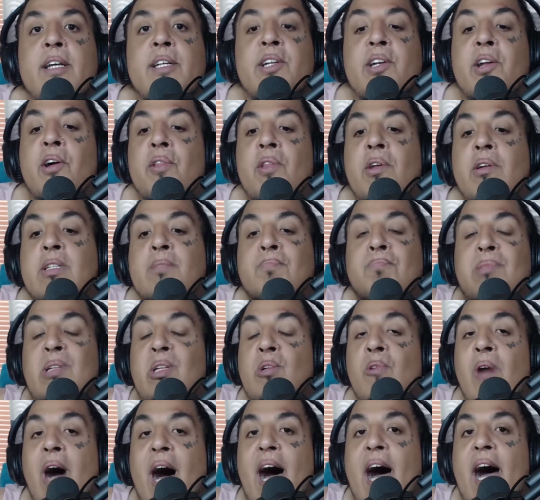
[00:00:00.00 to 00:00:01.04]
You know, those
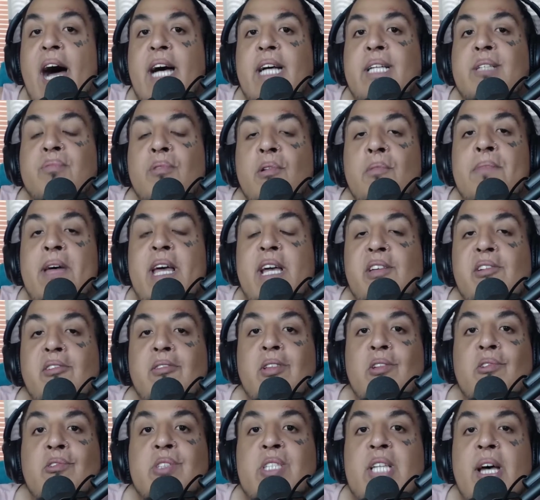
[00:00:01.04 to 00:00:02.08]
blue eyes will make
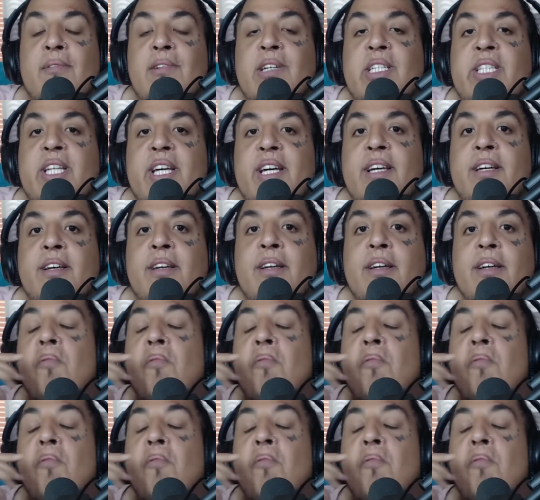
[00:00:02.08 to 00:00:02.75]
you lose everything?